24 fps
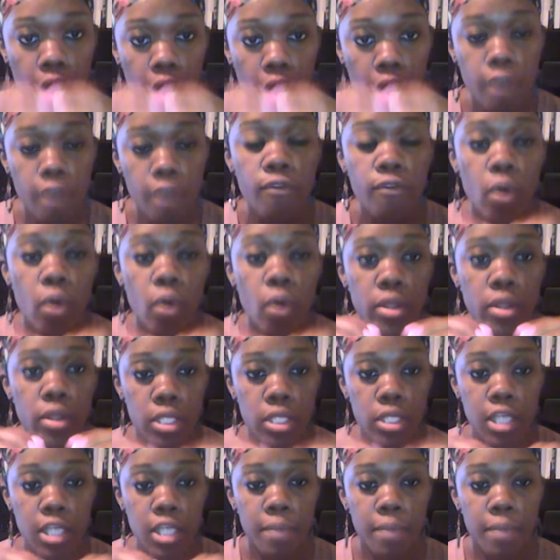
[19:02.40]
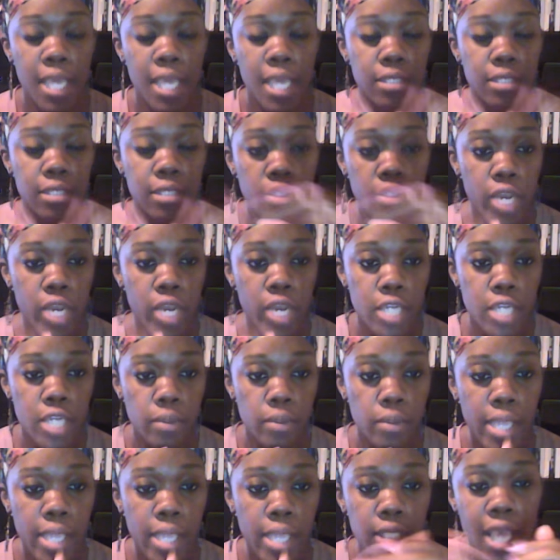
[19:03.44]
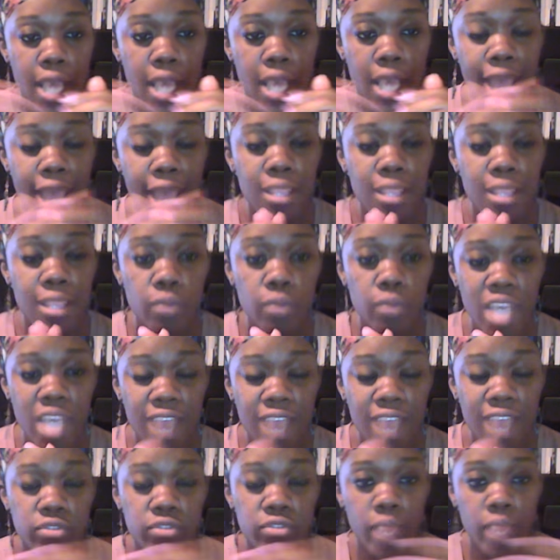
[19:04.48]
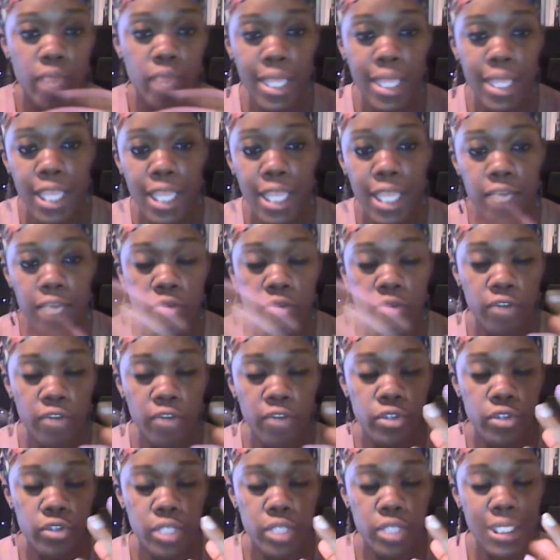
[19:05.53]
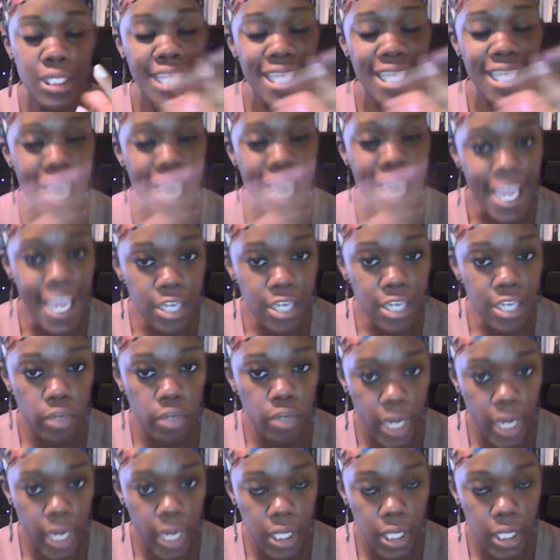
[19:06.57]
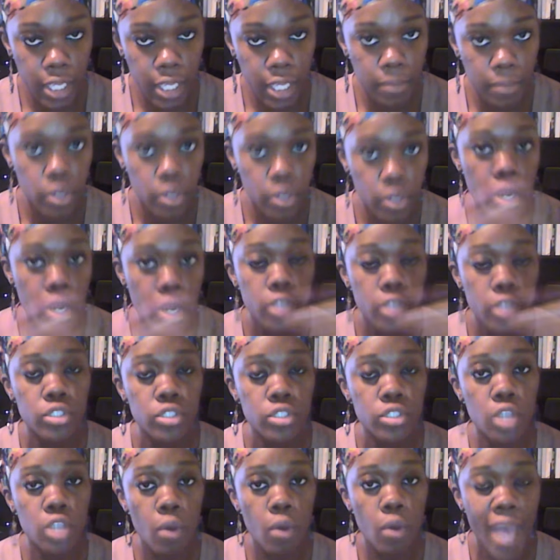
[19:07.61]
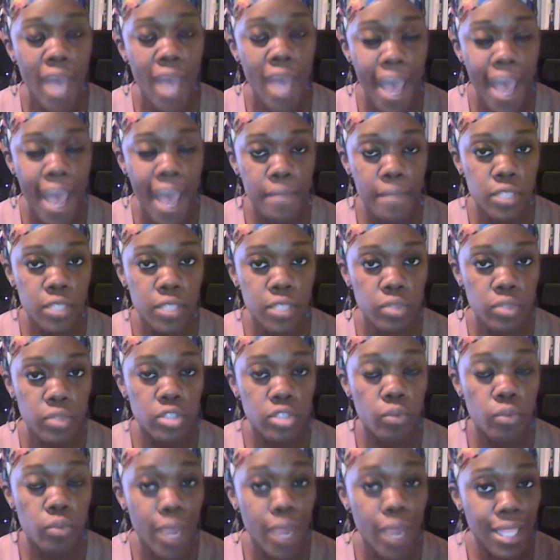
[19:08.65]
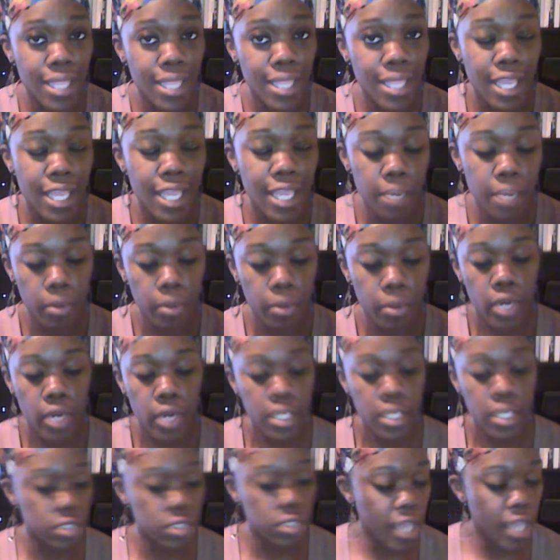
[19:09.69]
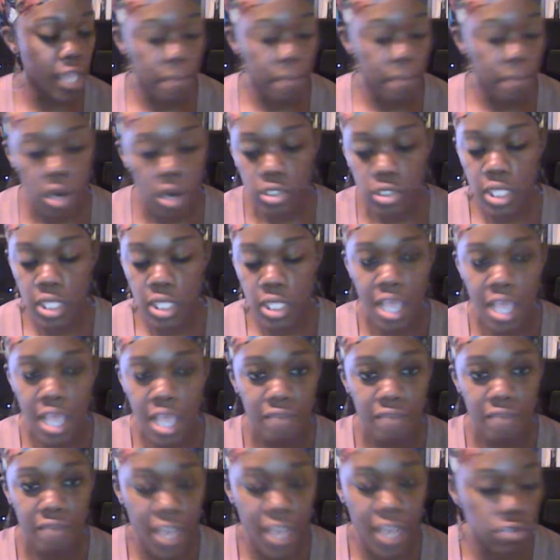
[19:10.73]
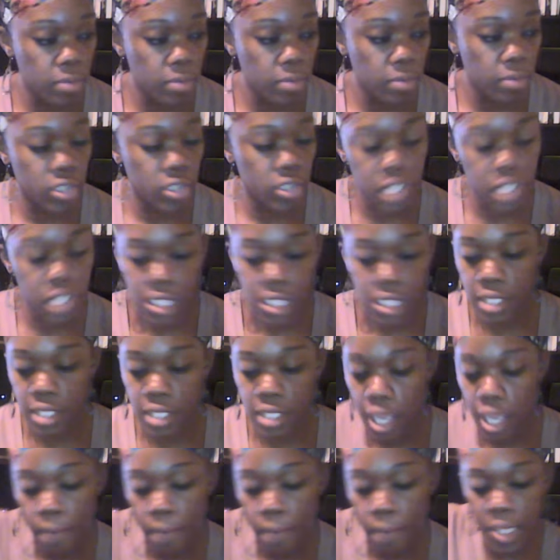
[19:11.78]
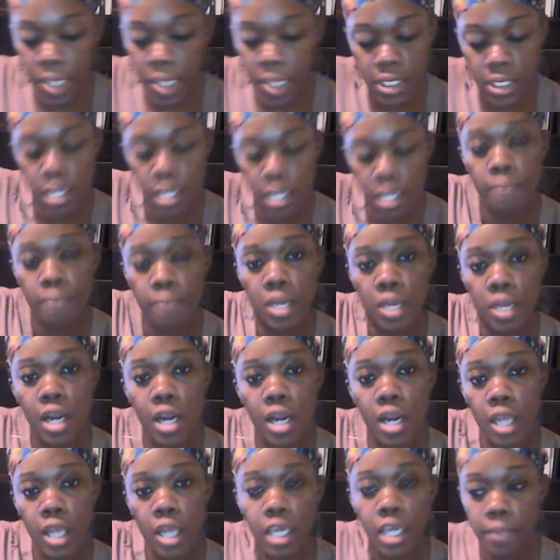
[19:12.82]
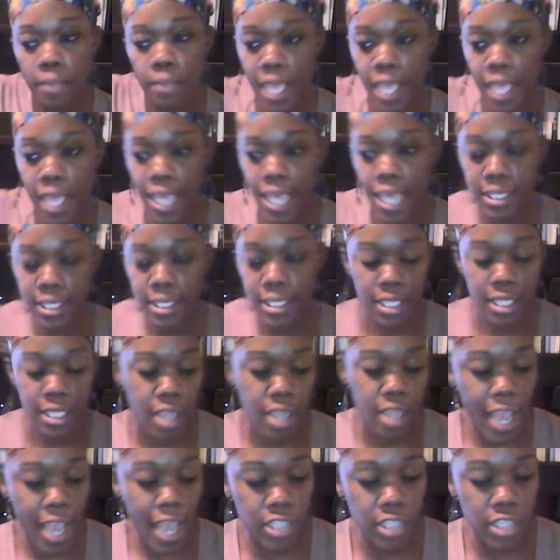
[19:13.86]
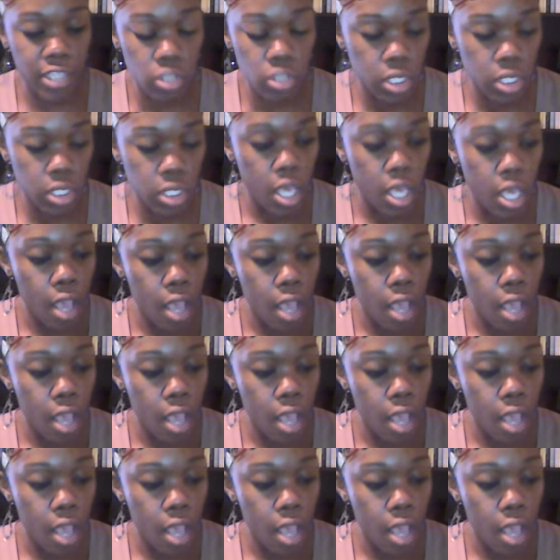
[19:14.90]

for these cupcakes, so they're indirect. And then we have direct labor versus indirect labor. So what happens with direct labor is that factory person that's there mixing up our cupcakes and they're actually